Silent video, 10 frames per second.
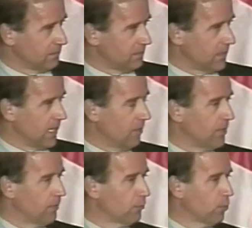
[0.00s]
about how
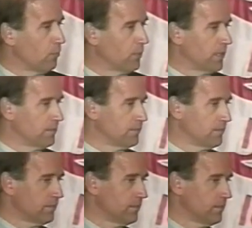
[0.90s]
inappropriate
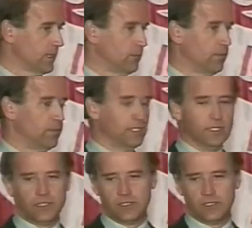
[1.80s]
it would be